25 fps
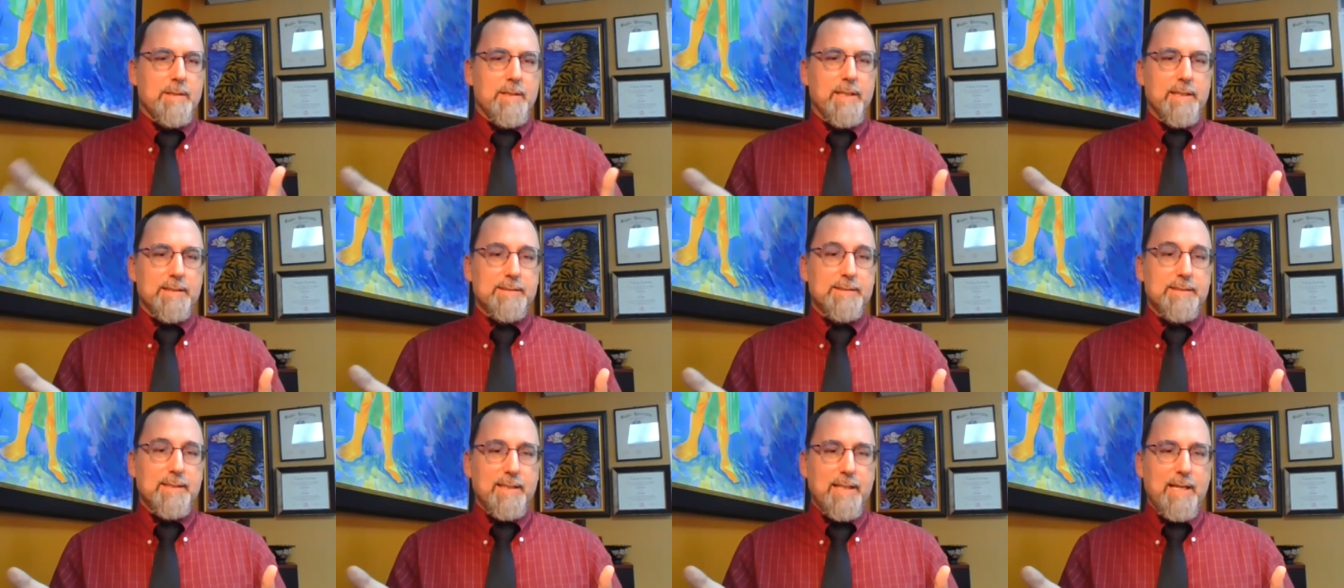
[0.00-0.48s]

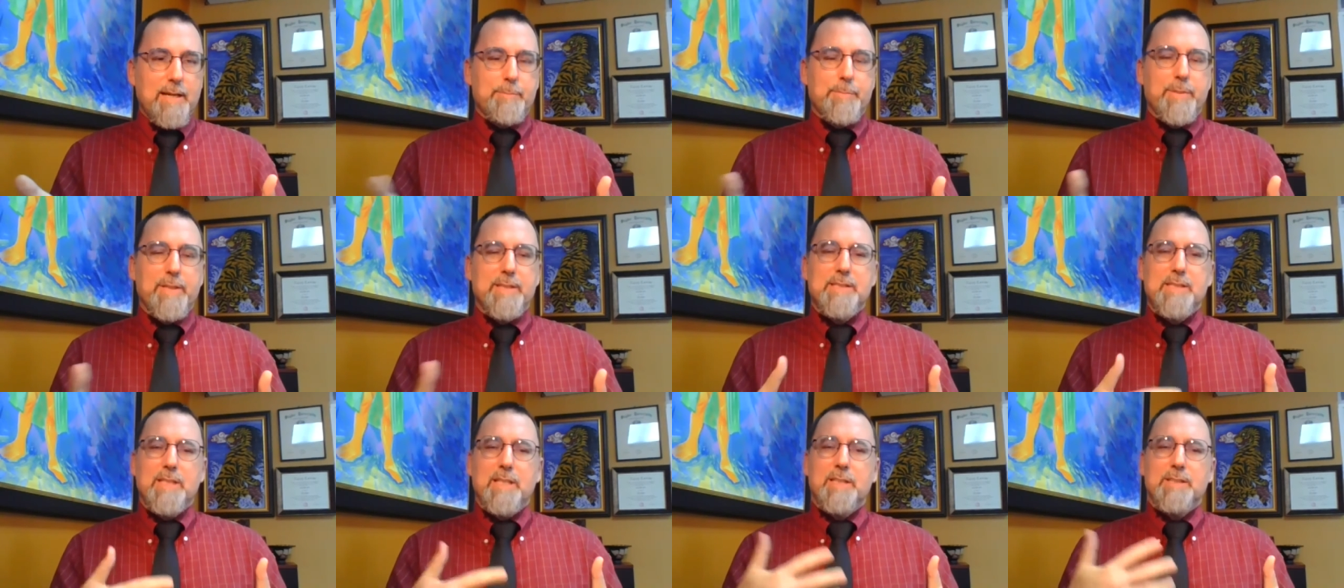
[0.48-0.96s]
get to that
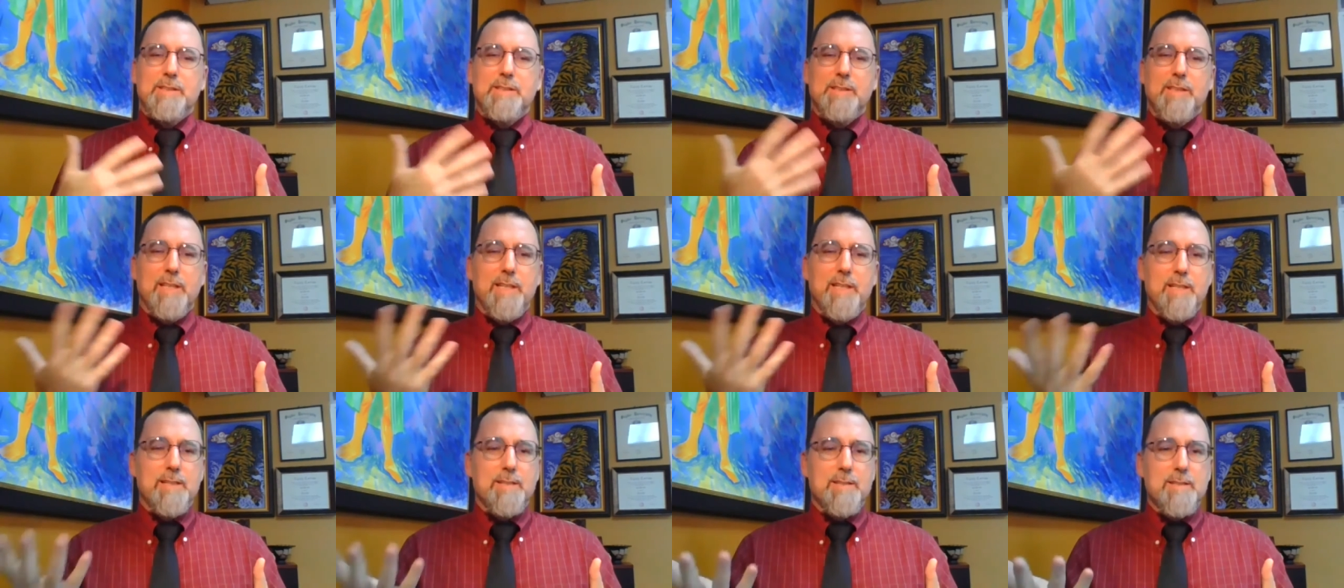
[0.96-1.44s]

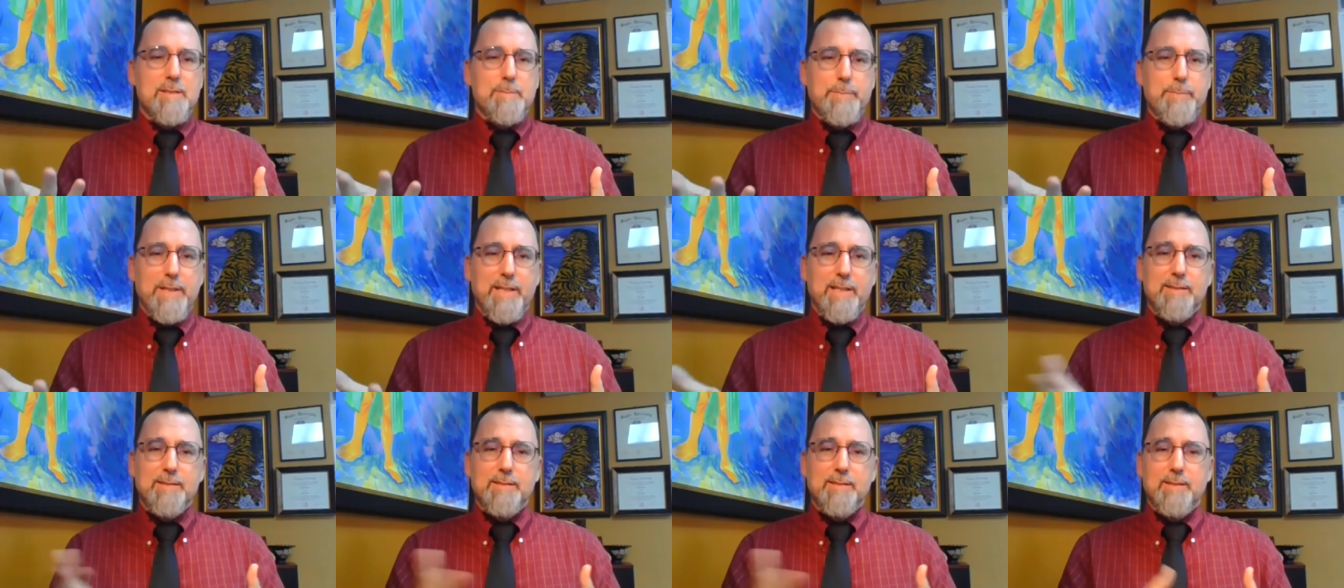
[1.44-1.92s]
position,
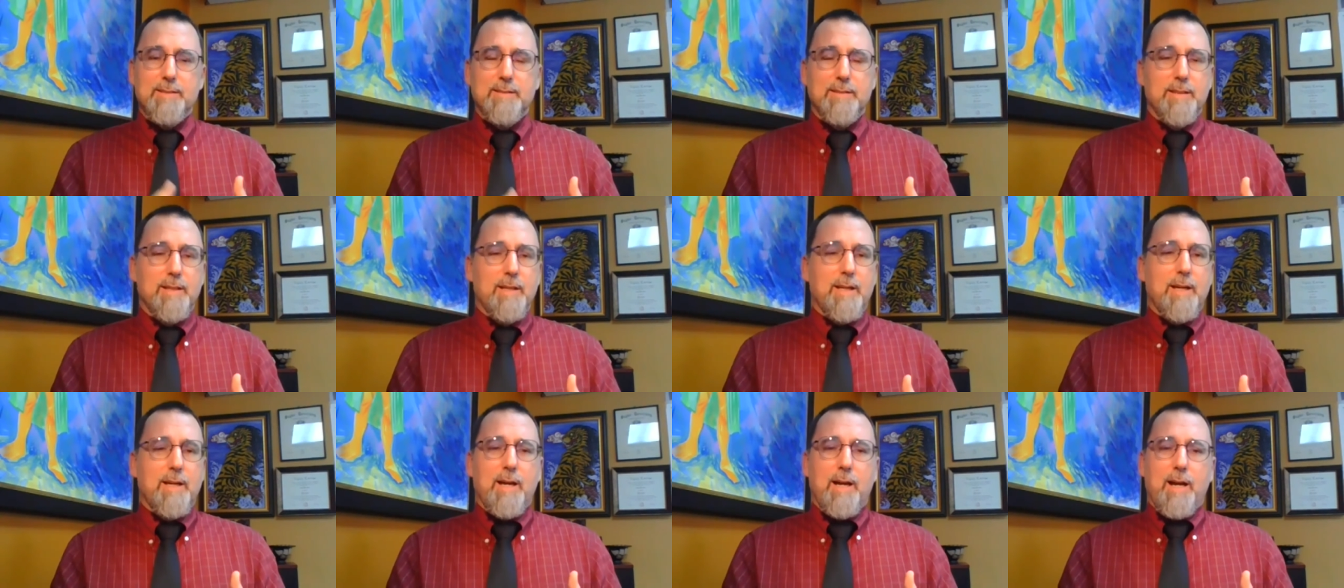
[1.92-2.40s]
spend
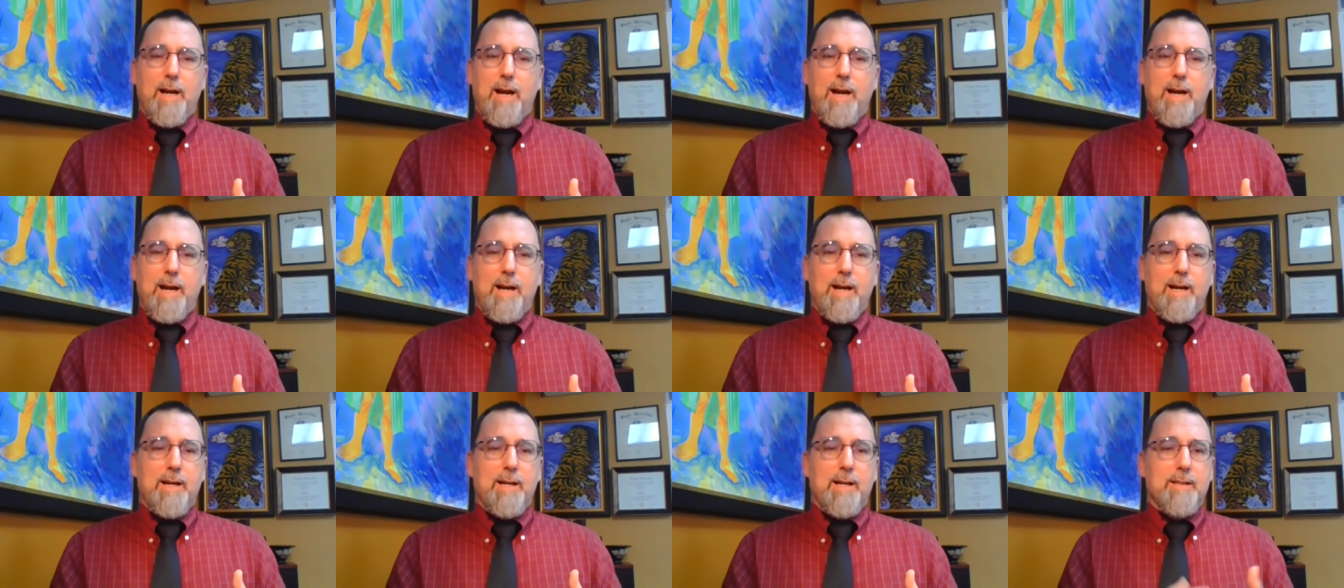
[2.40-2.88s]

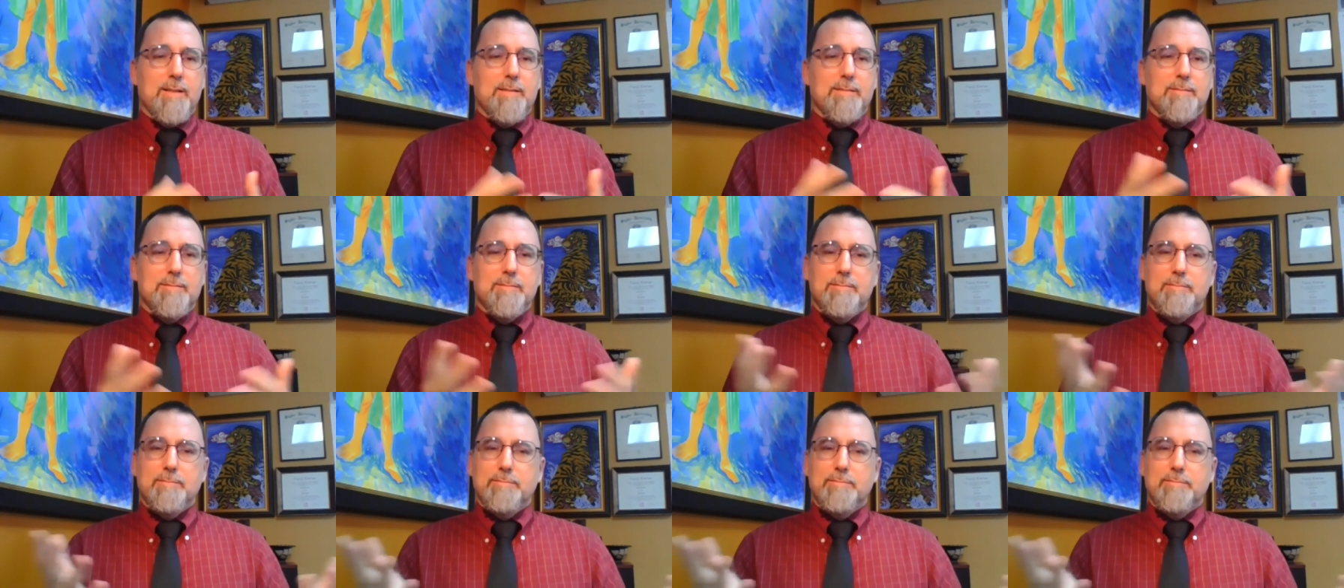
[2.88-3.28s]
uh,